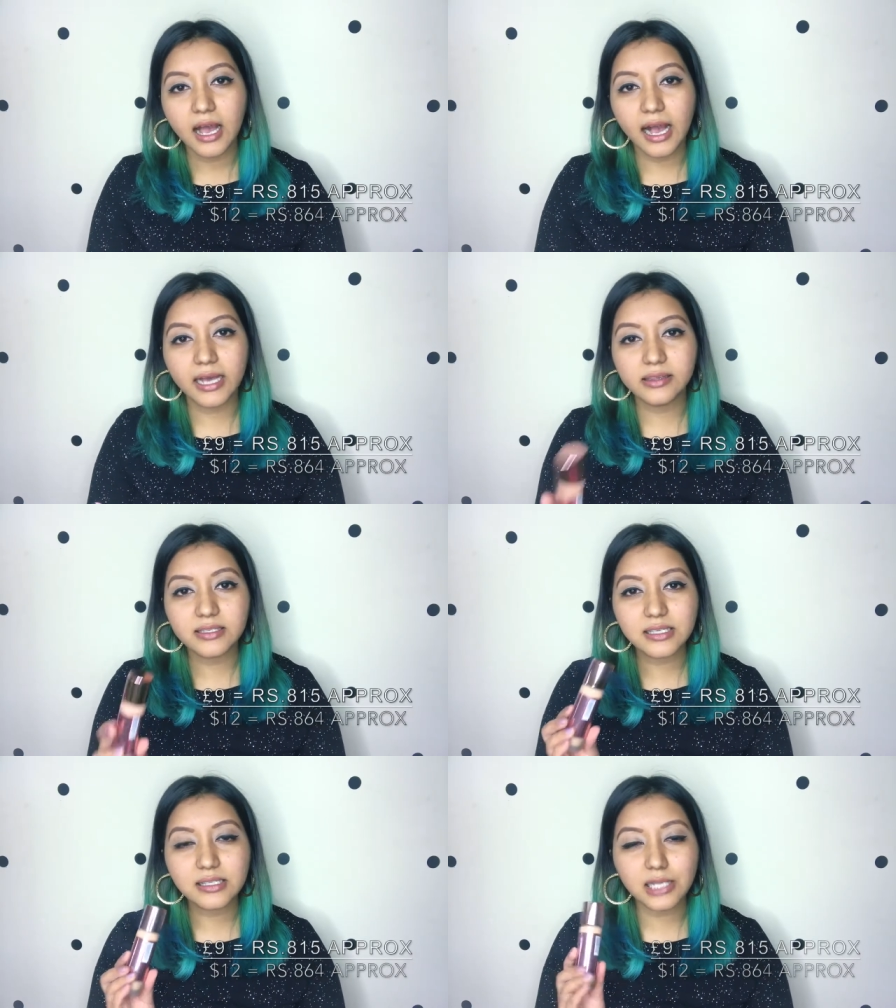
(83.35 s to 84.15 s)
and
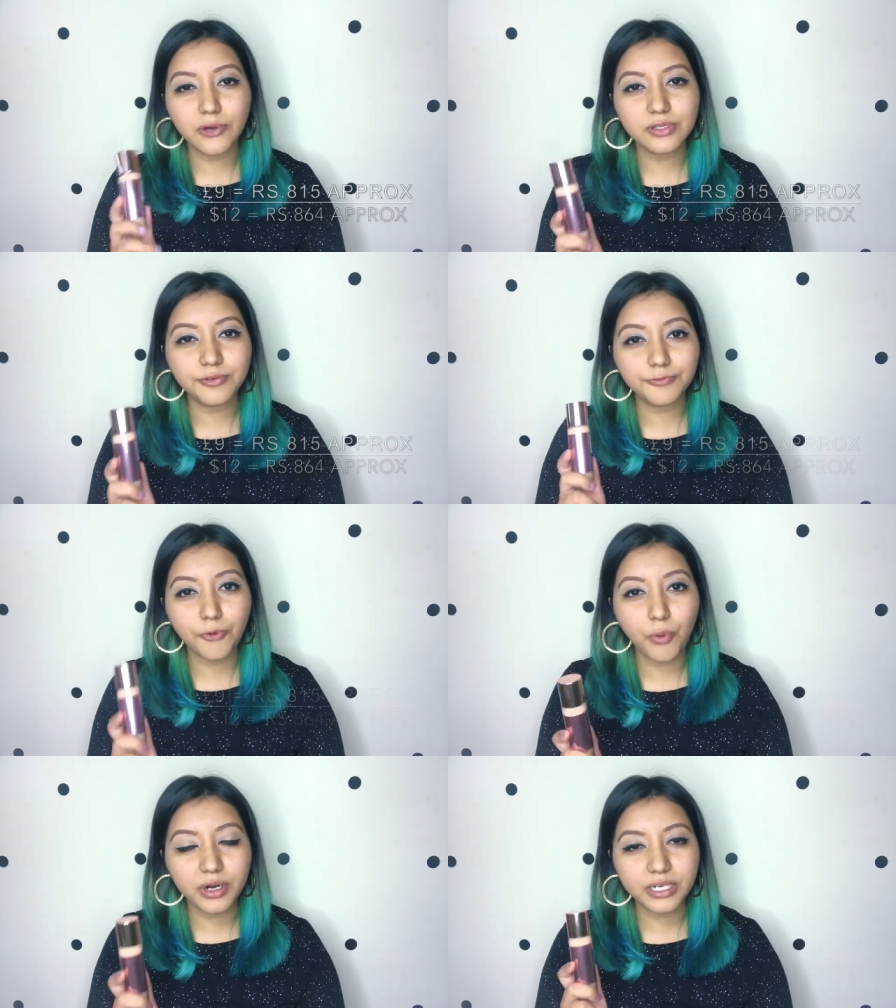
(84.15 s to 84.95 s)
this is
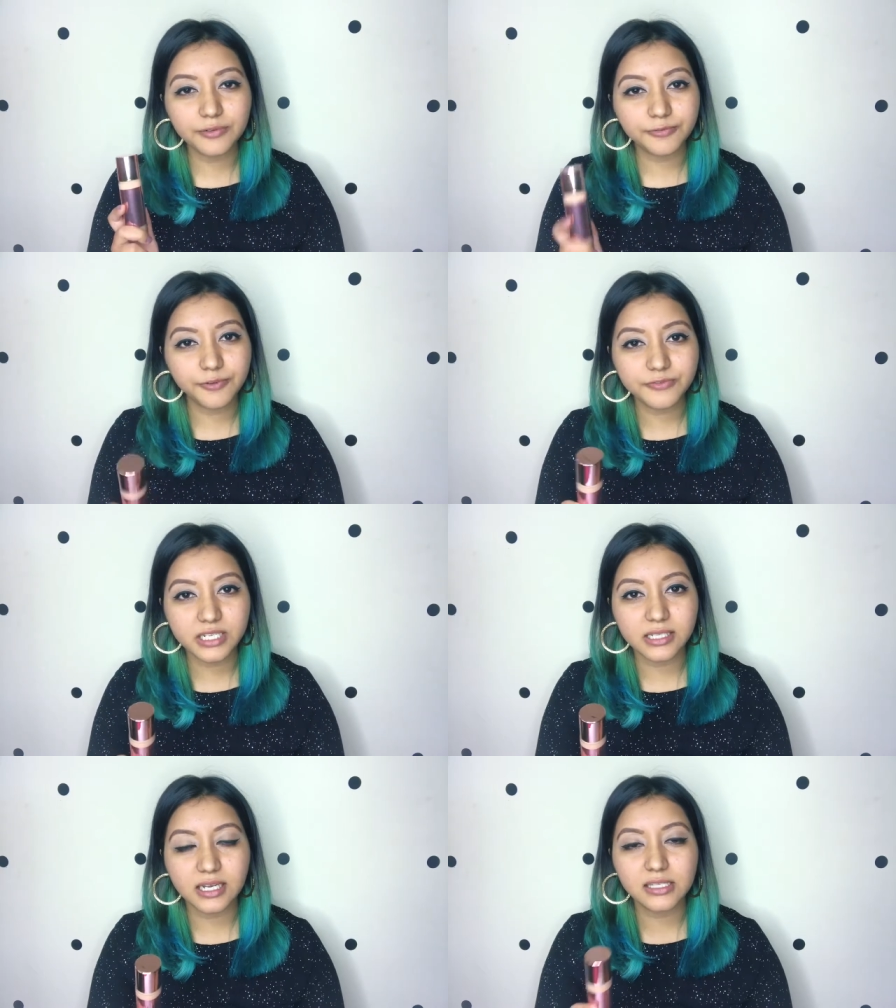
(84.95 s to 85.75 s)

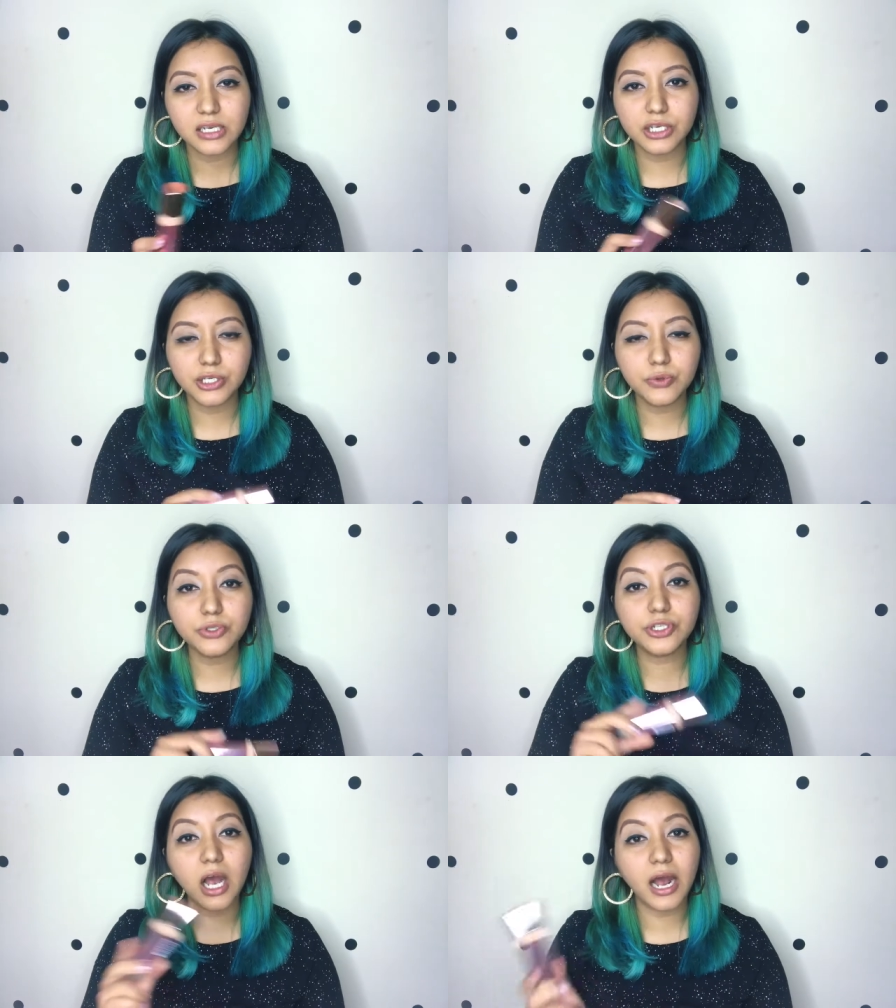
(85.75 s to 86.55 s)
1450 that's a
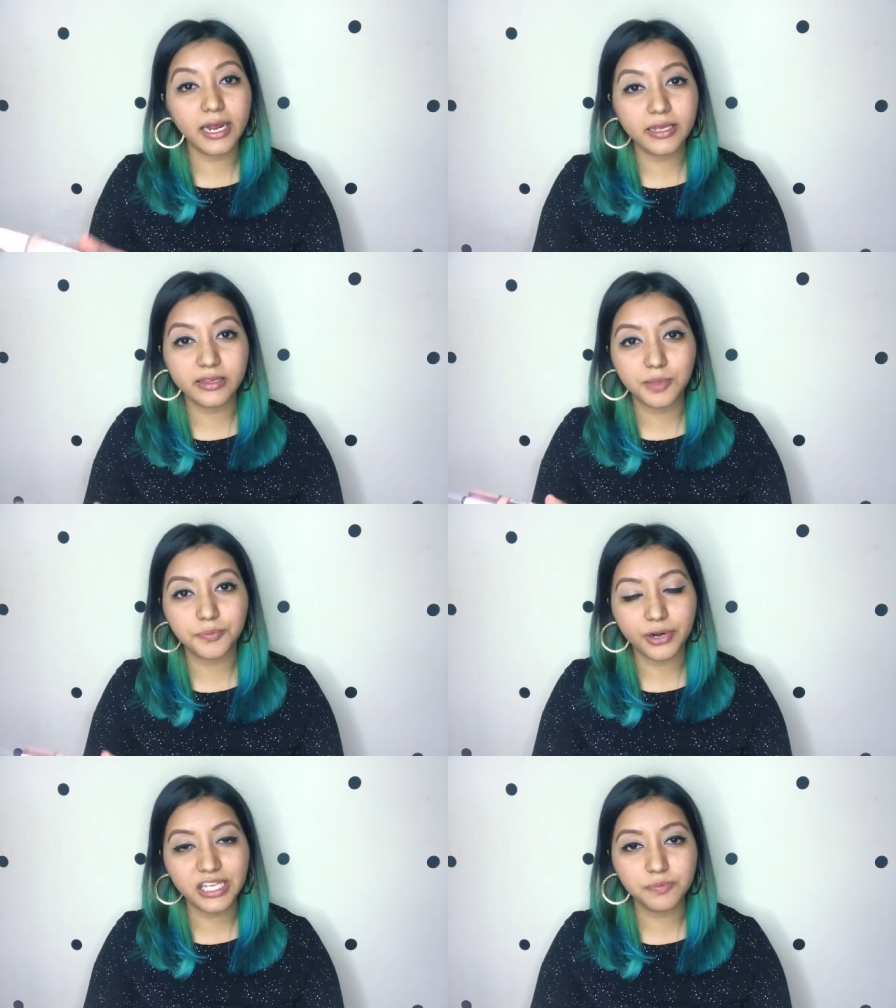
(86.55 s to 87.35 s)
huge hike in the
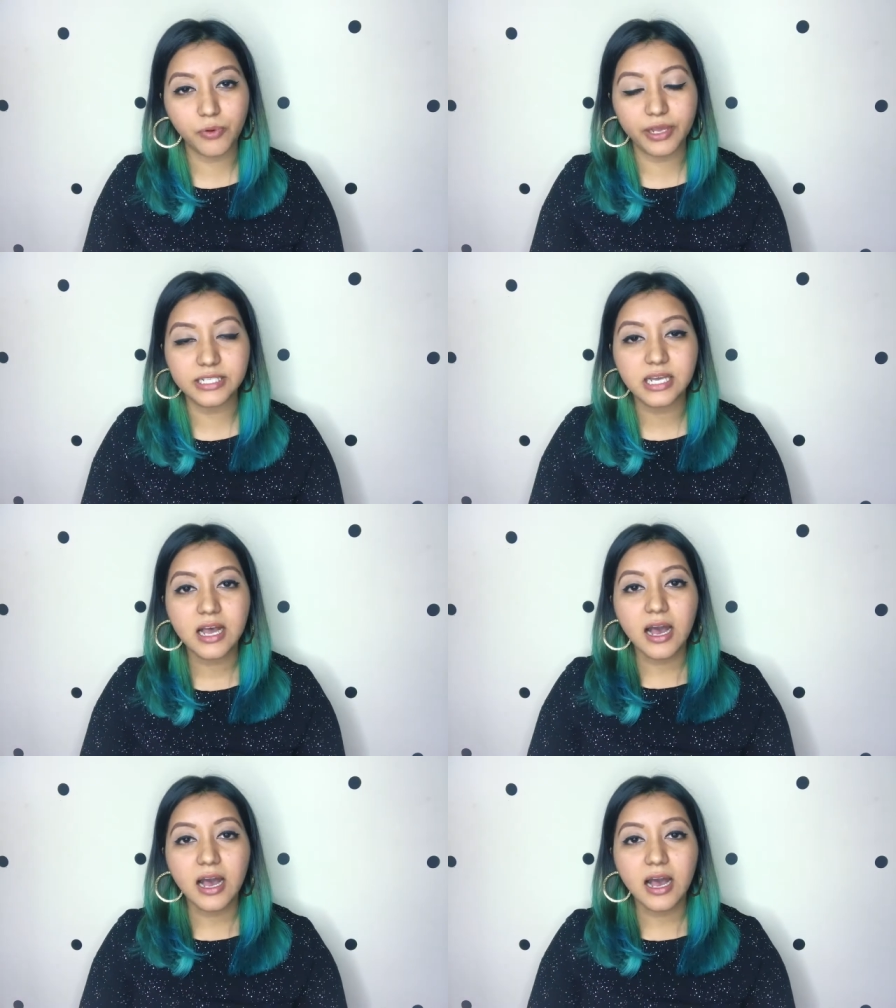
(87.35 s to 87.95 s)
price point